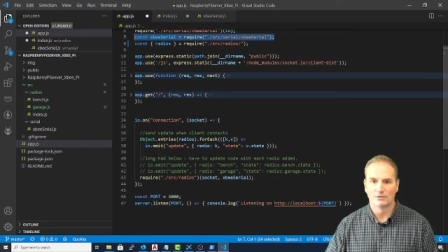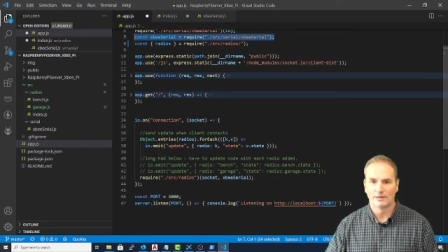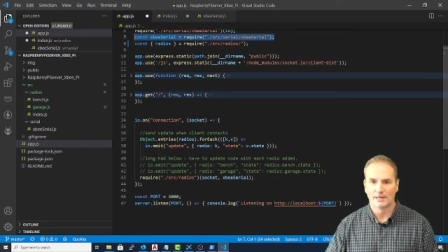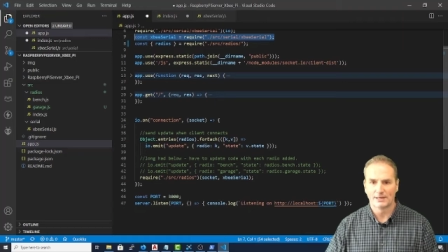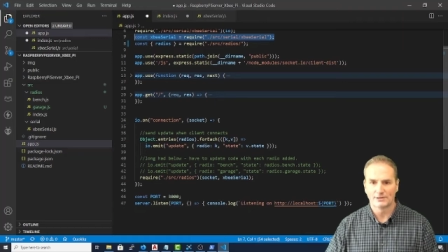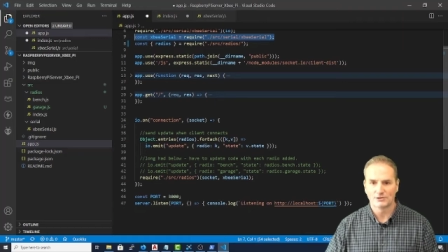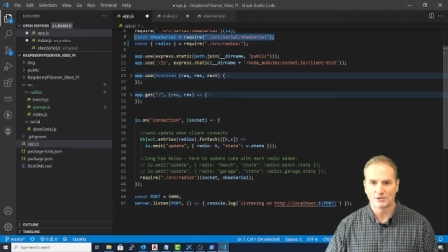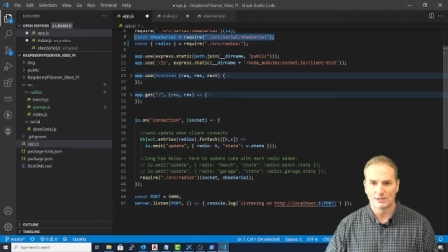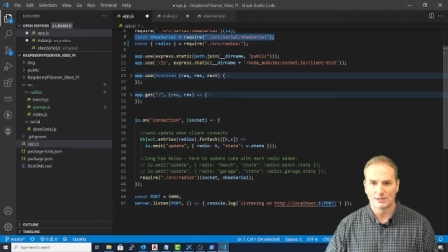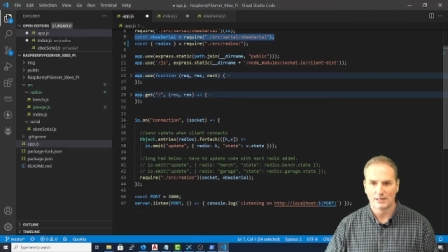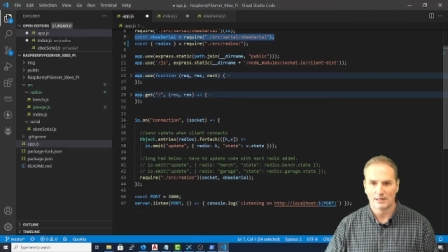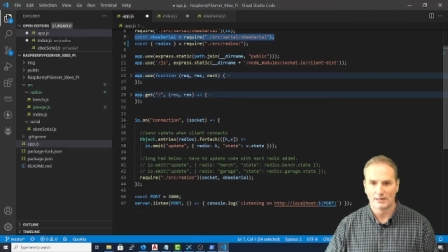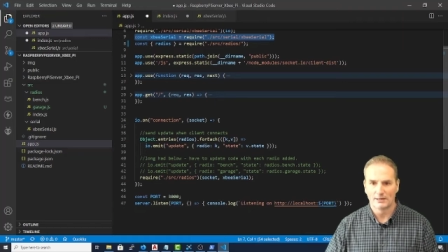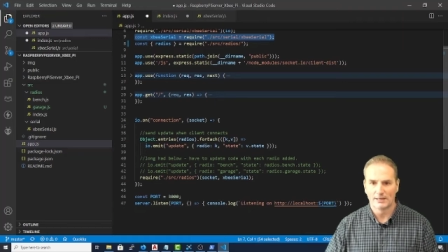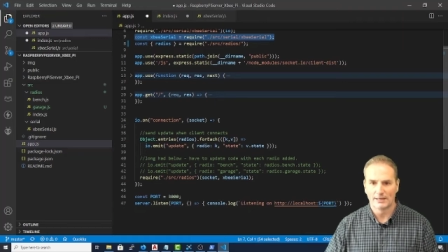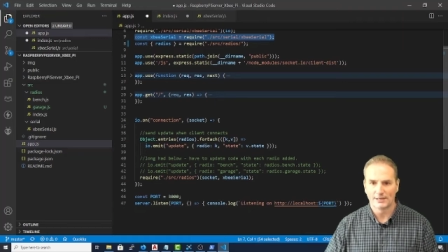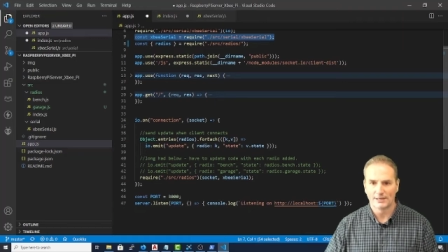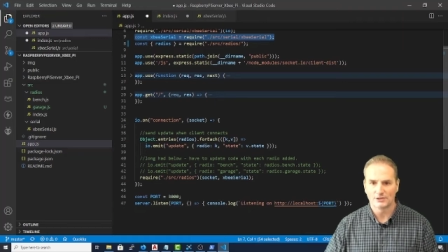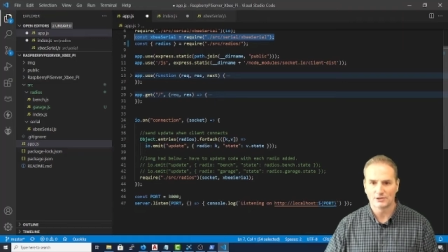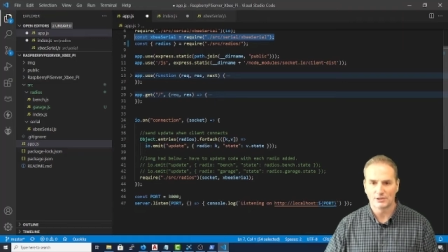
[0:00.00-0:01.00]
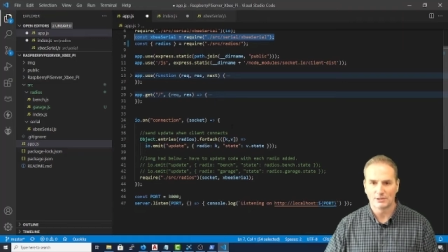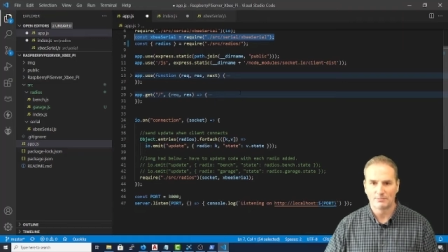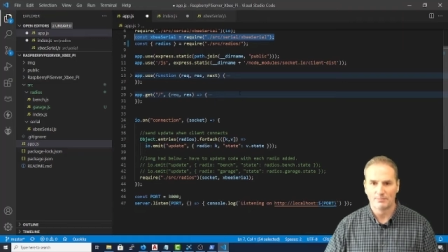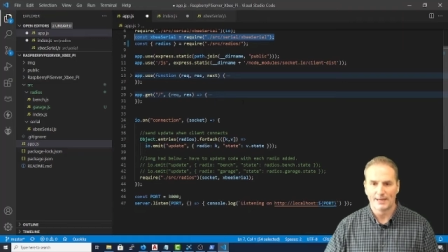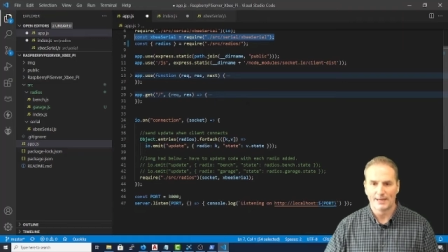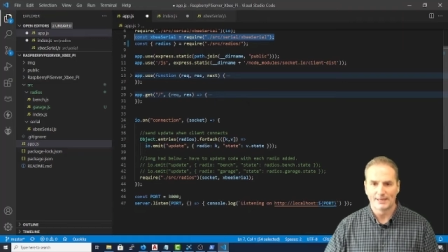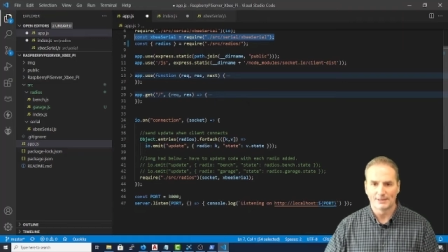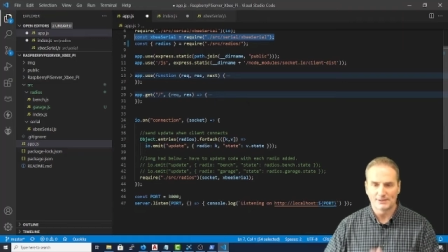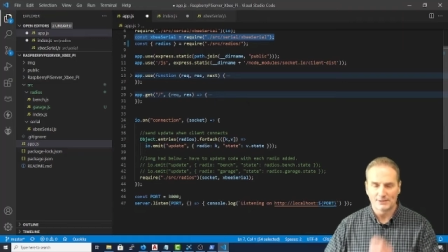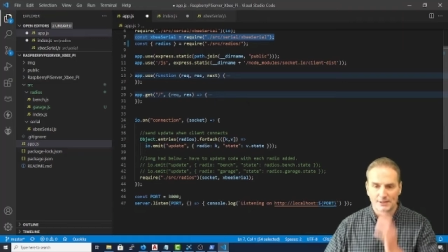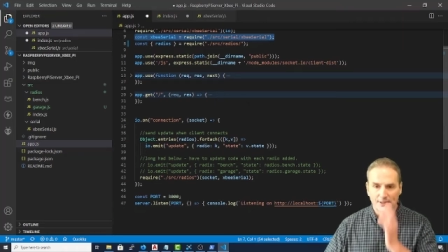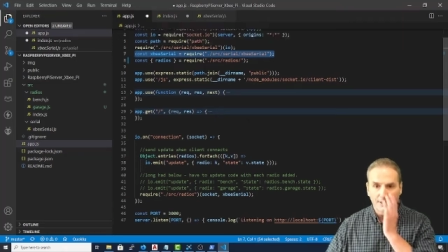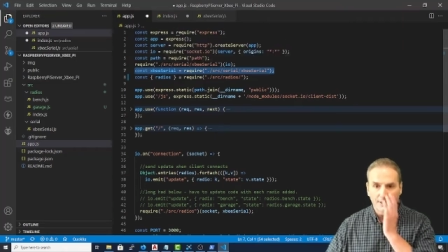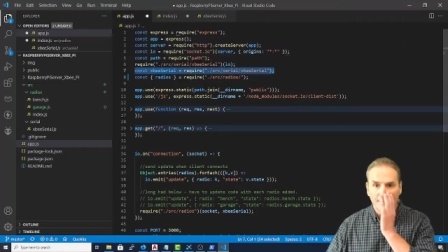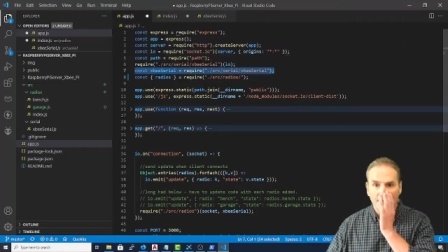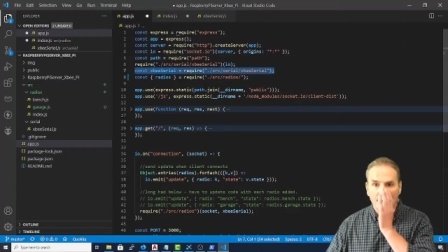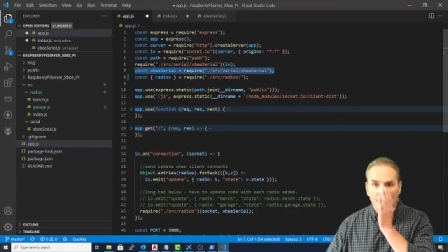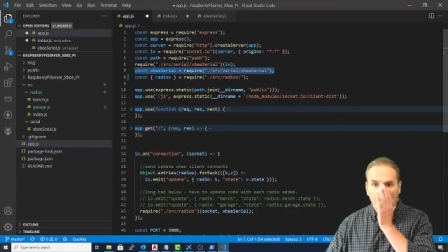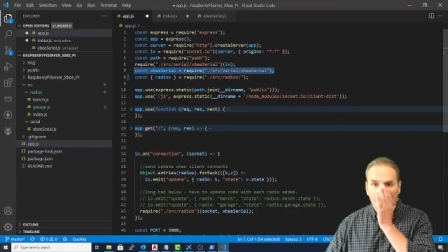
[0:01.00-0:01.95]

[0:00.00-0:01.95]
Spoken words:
Actually pass it here.